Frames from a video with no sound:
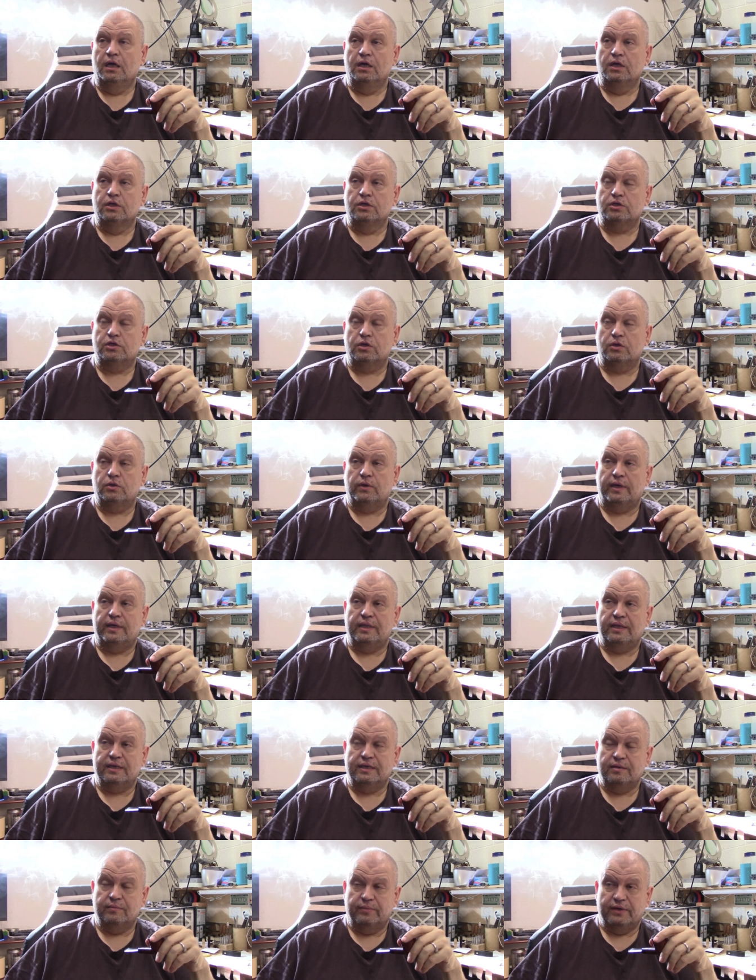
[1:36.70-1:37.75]
So I
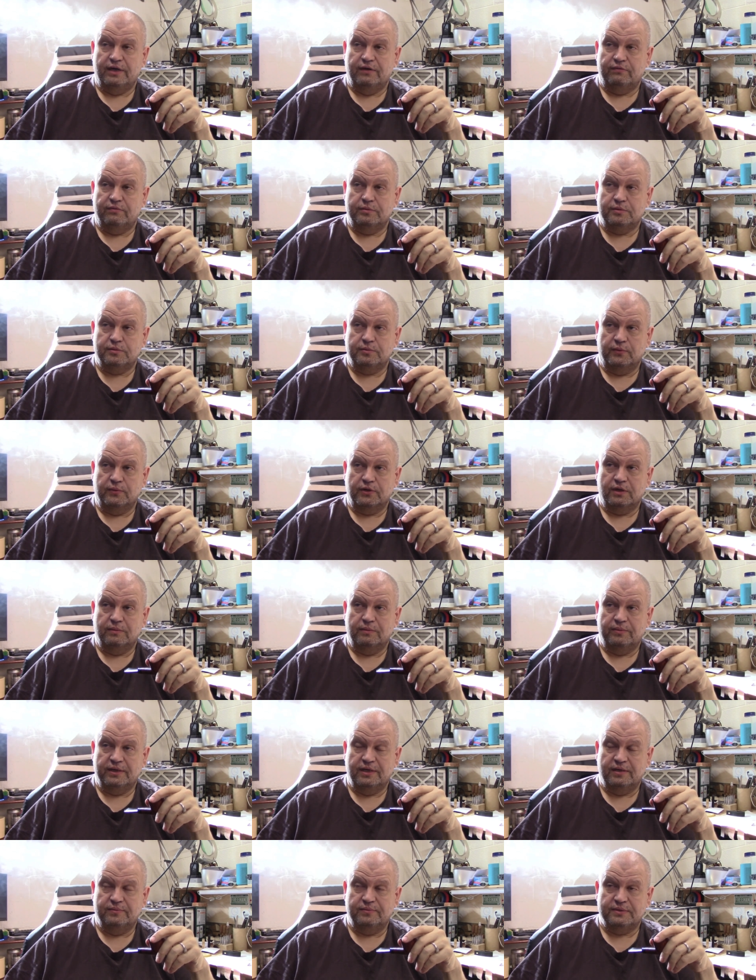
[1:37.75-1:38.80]
like to buy it from Smoking
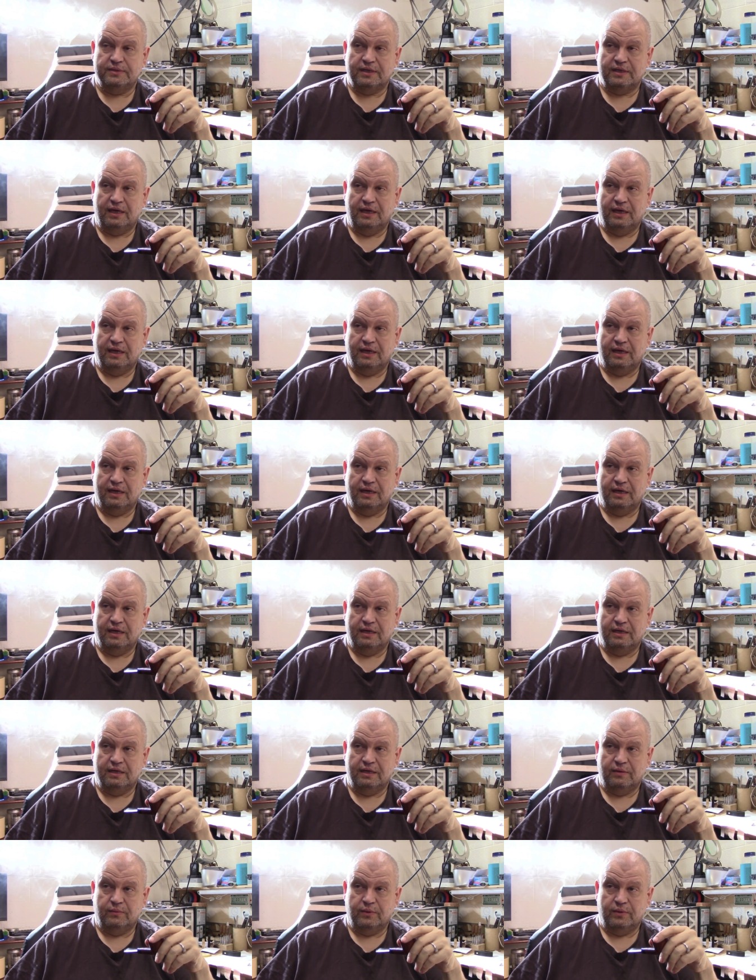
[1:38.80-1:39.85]
Pipes,
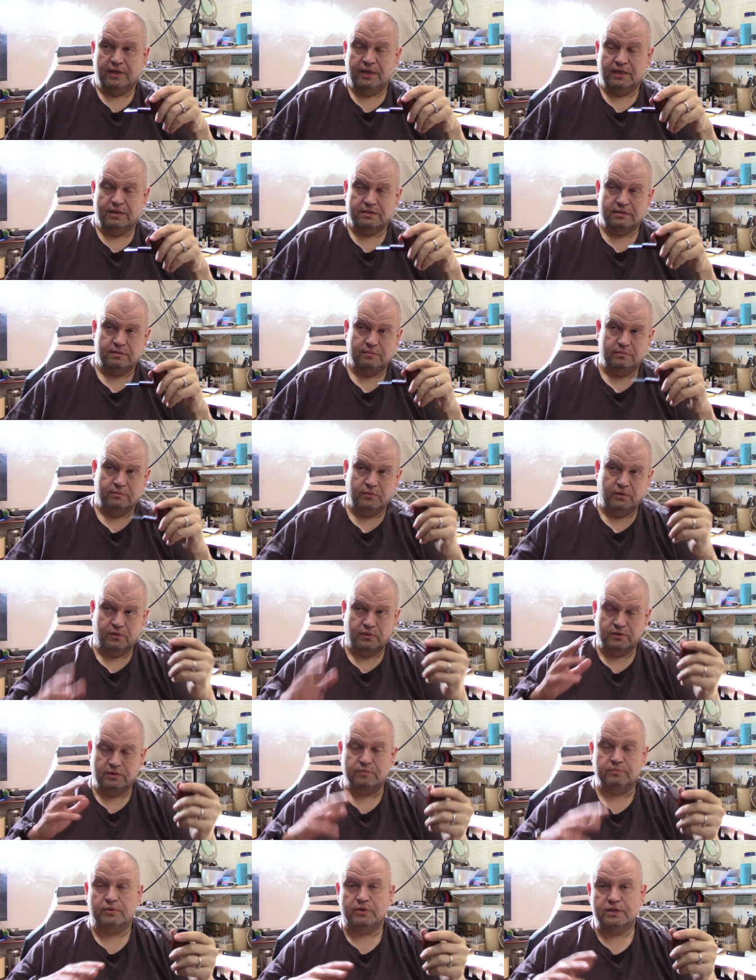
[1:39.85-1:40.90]
and I want to get some
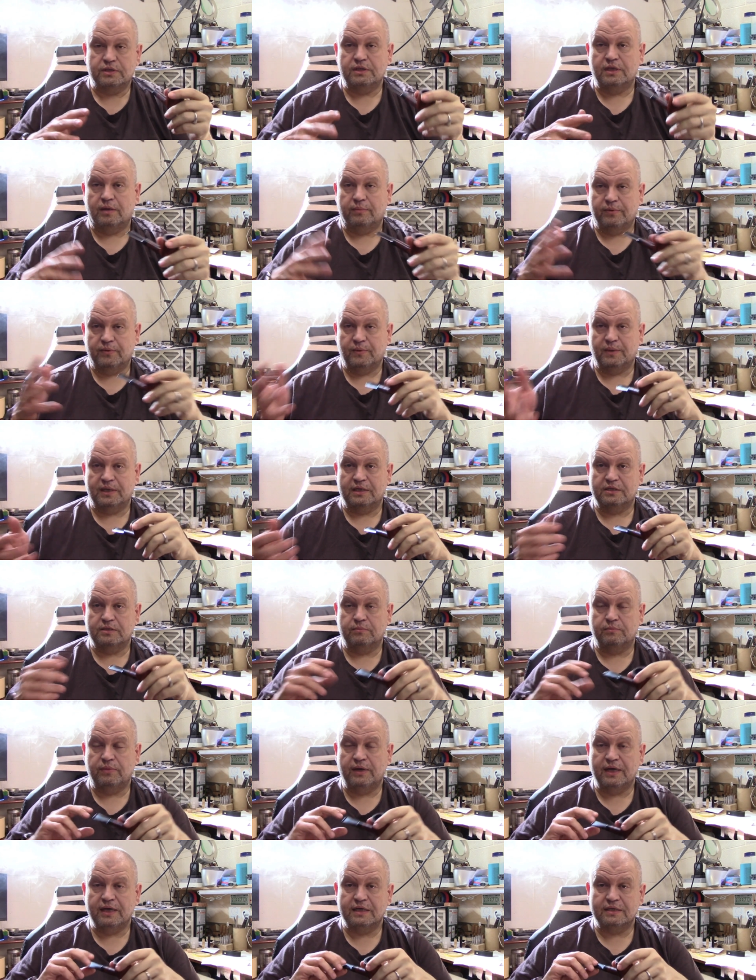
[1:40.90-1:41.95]
Haunted Bookshop, and I get
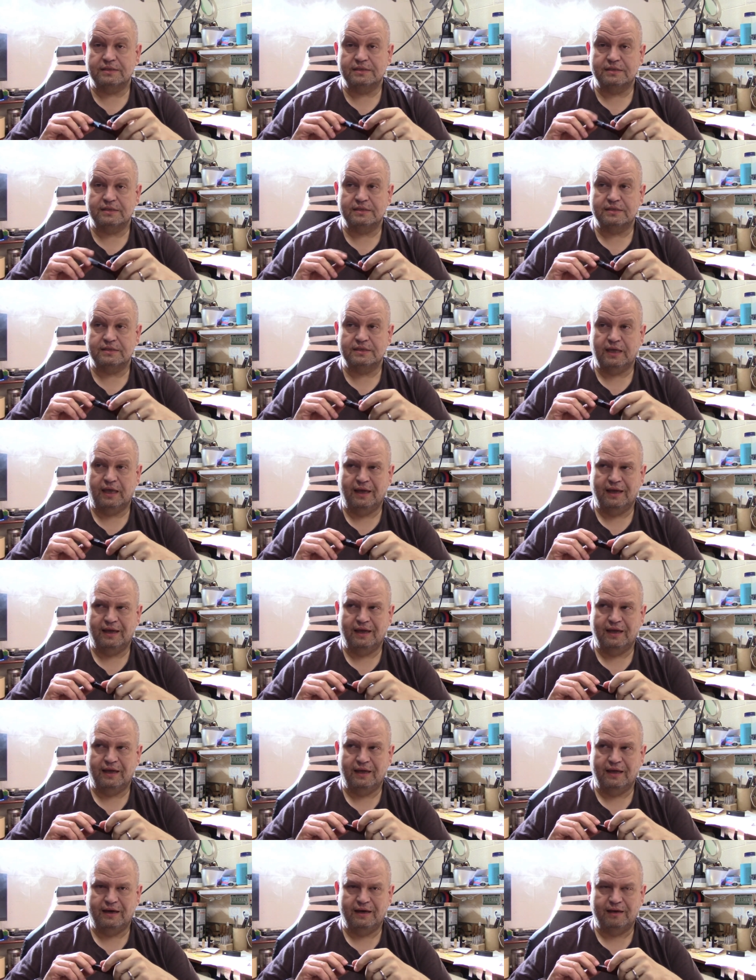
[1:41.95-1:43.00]
some Pegasus,
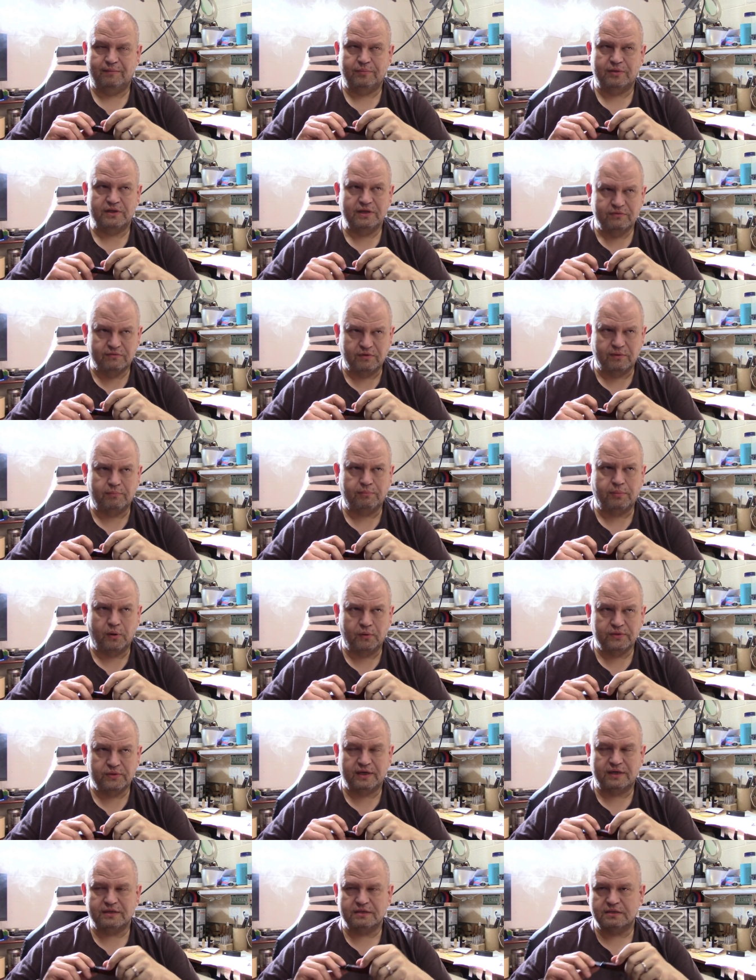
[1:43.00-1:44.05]
and I believe they're
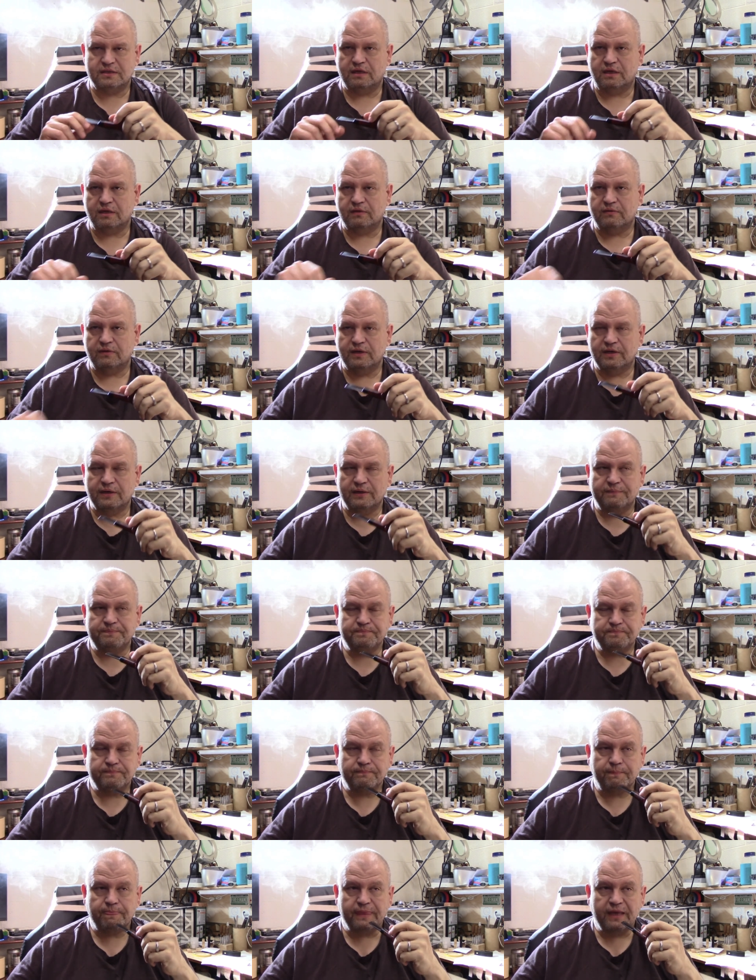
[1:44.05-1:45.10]
both out of stock right now.
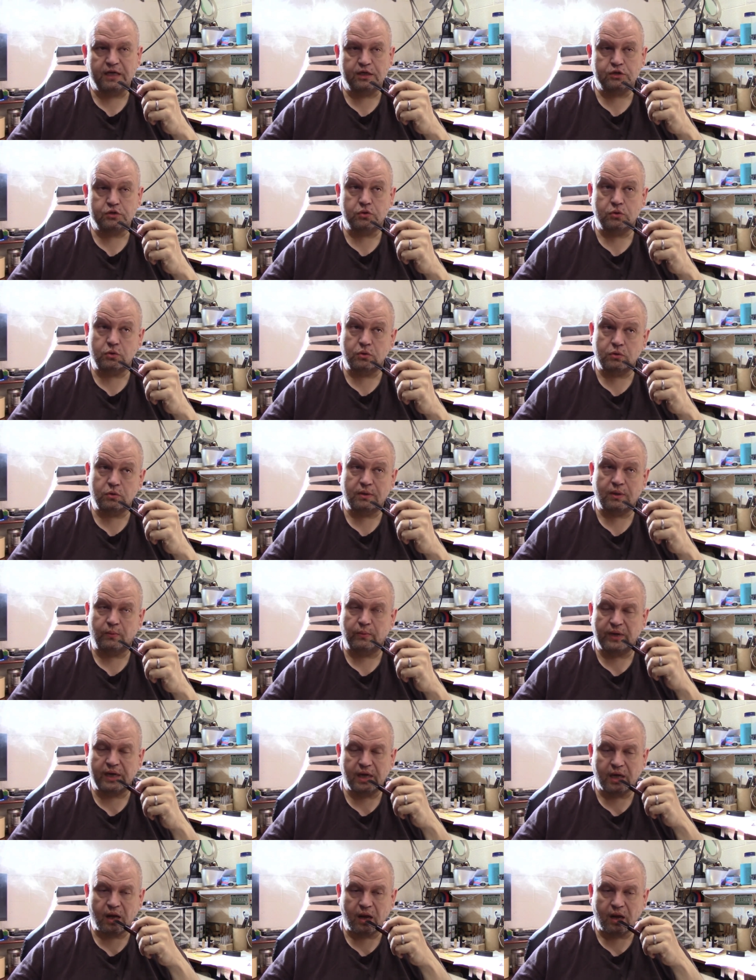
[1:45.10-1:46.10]
So I'll wait.